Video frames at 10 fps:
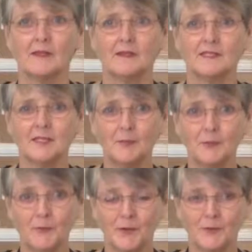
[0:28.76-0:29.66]

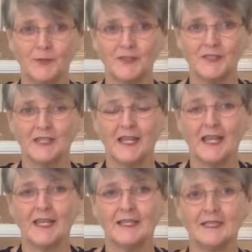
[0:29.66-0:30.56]
summer rolls
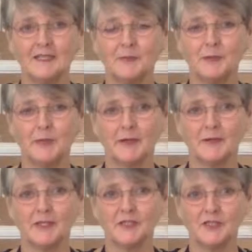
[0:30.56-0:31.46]
and
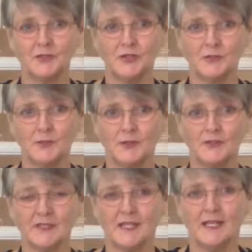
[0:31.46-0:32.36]
preparing sushi
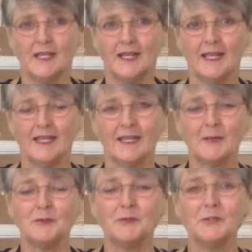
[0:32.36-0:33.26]
rolls. And
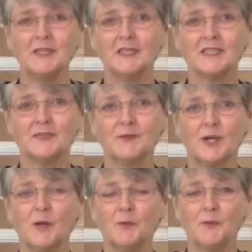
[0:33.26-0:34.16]
I'm doing this for
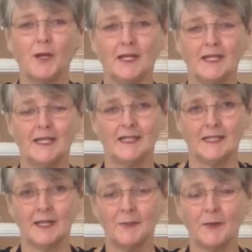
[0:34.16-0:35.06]
Wale
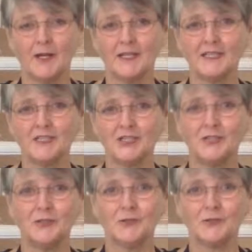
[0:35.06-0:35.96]
and Wale's
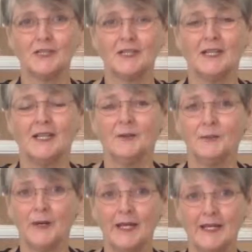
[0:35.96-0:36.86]
children,
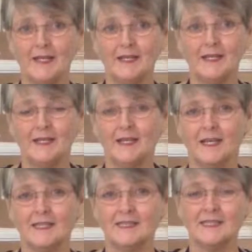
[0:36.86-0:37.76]
Rain,
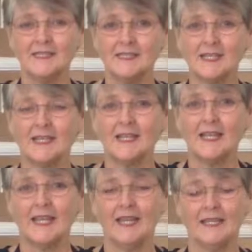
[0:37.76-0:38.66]
Aziza,
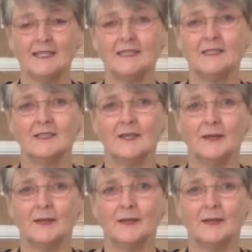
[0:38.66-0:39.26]
and